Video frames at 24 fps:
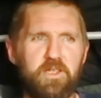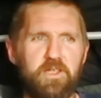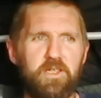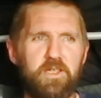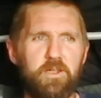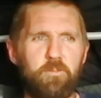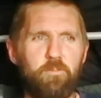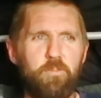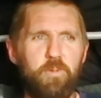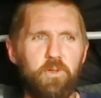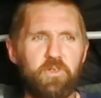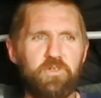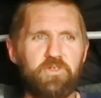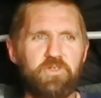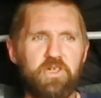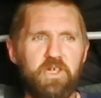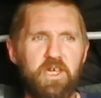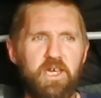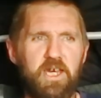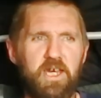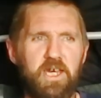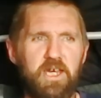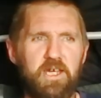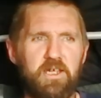But
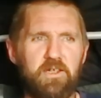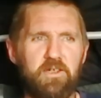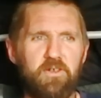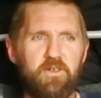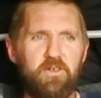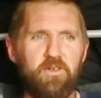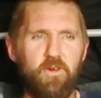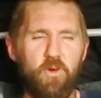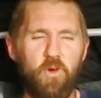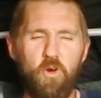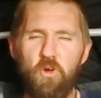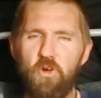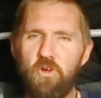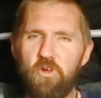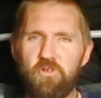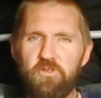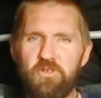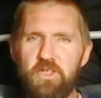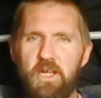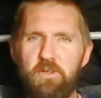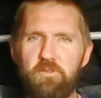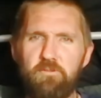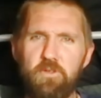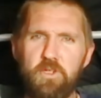all along
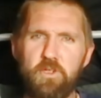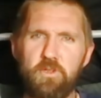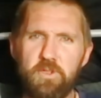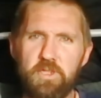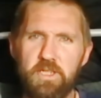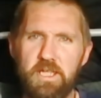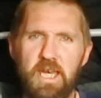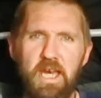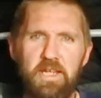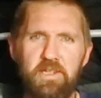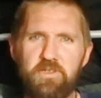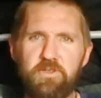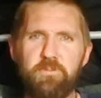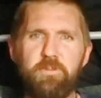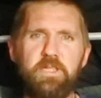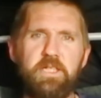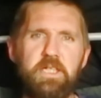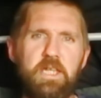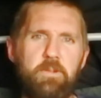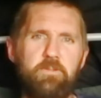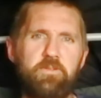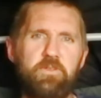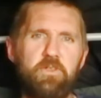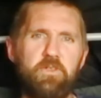that route he had to be
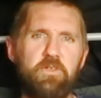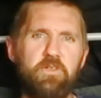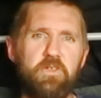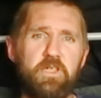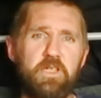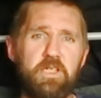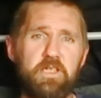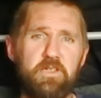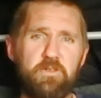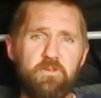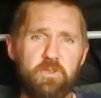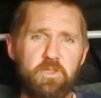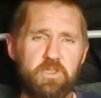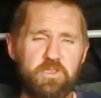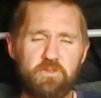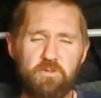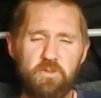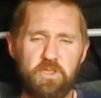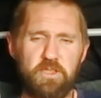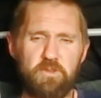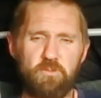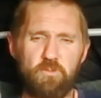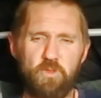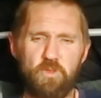kept on a lead, which
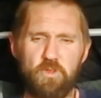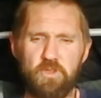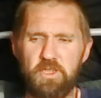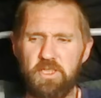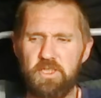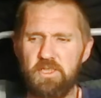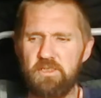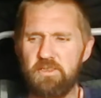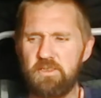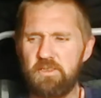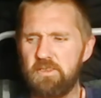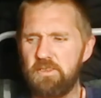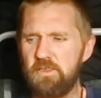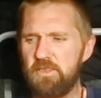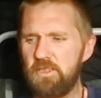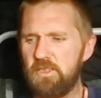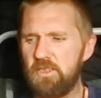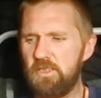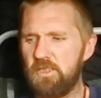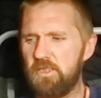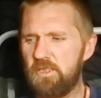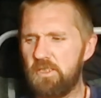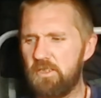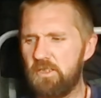when you're walking
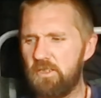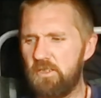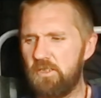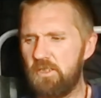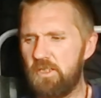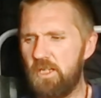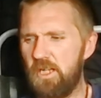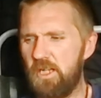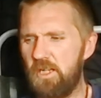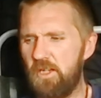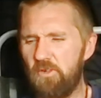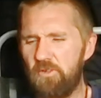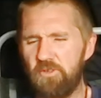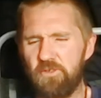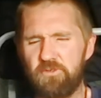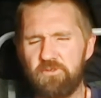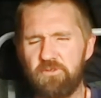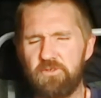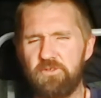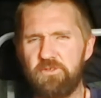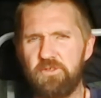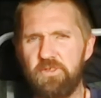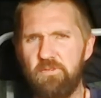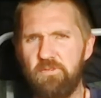on
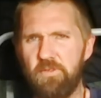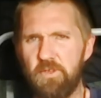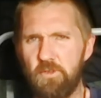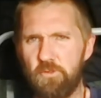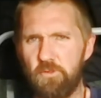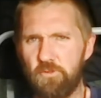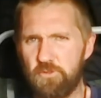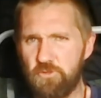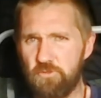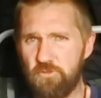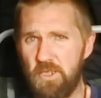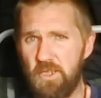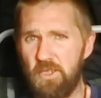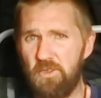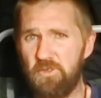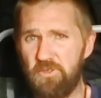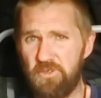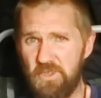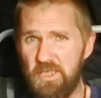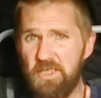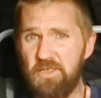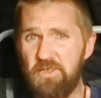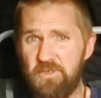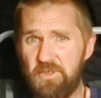difficult trails
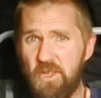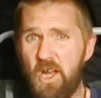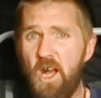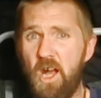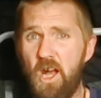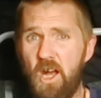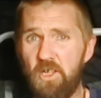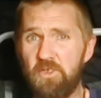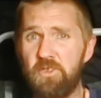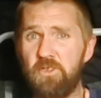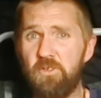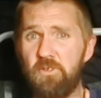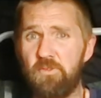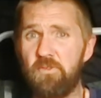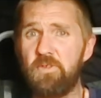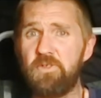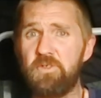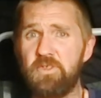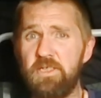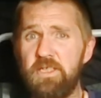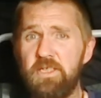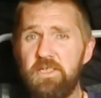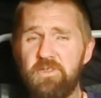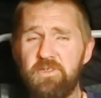is hard enough as
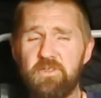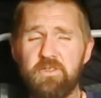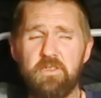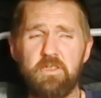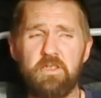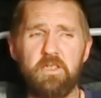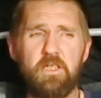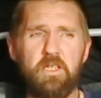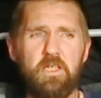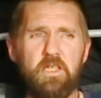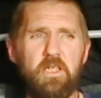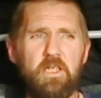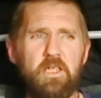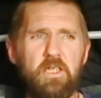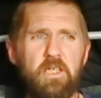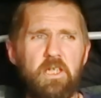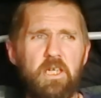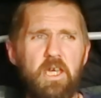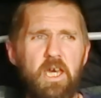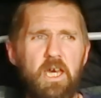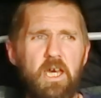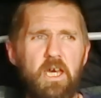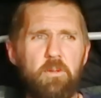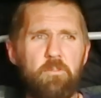it is.
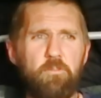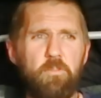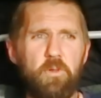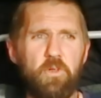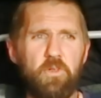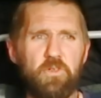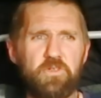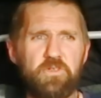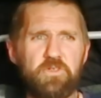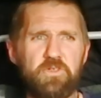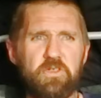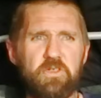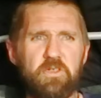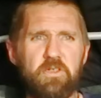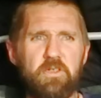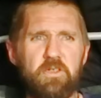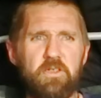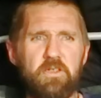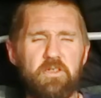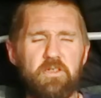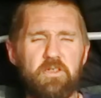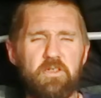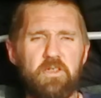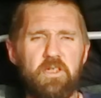But
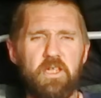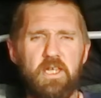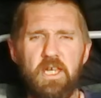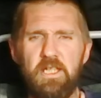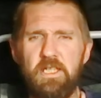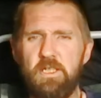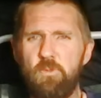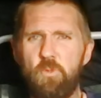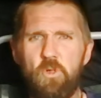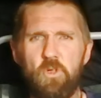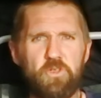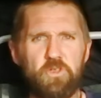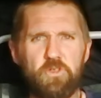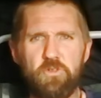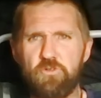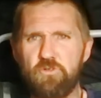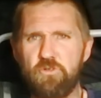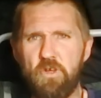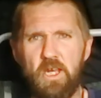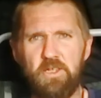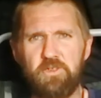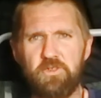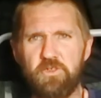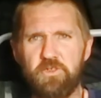anyone who
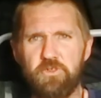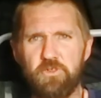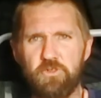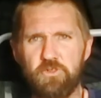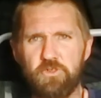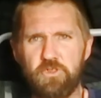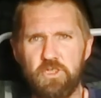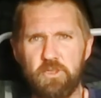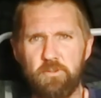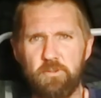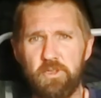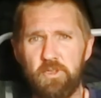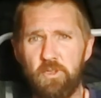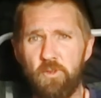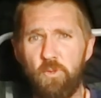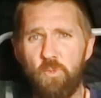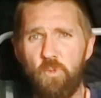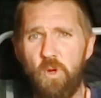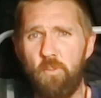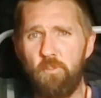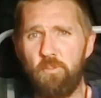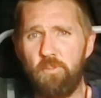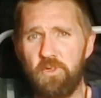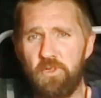tried to touch him, I know
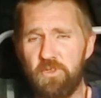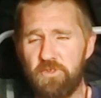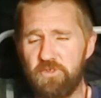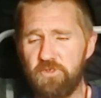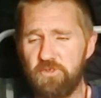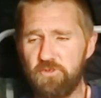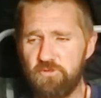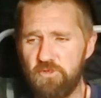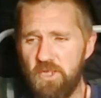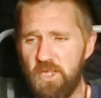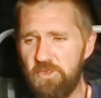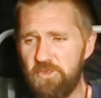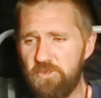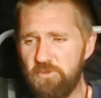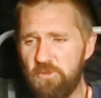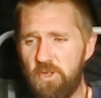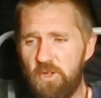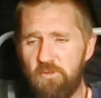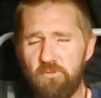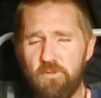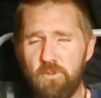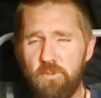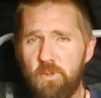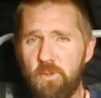one person tried to
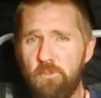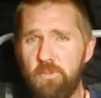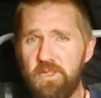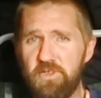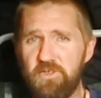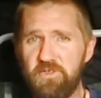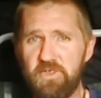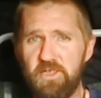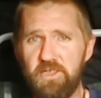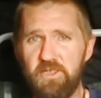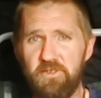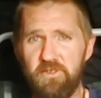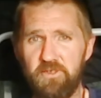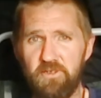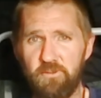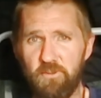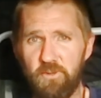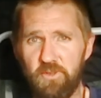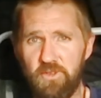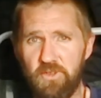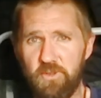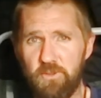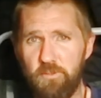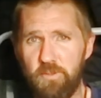offer him a biscuit at
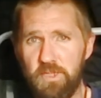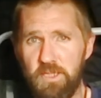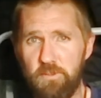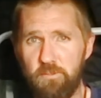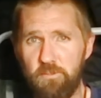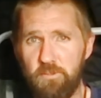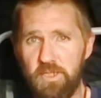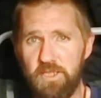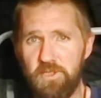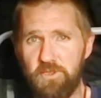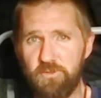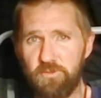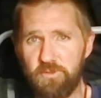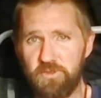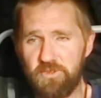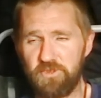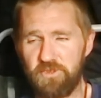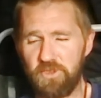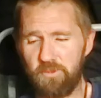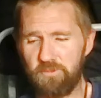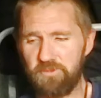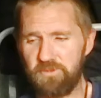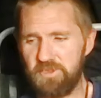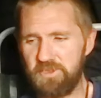one of the B&Bs we
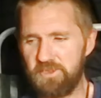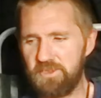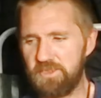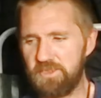stopped in,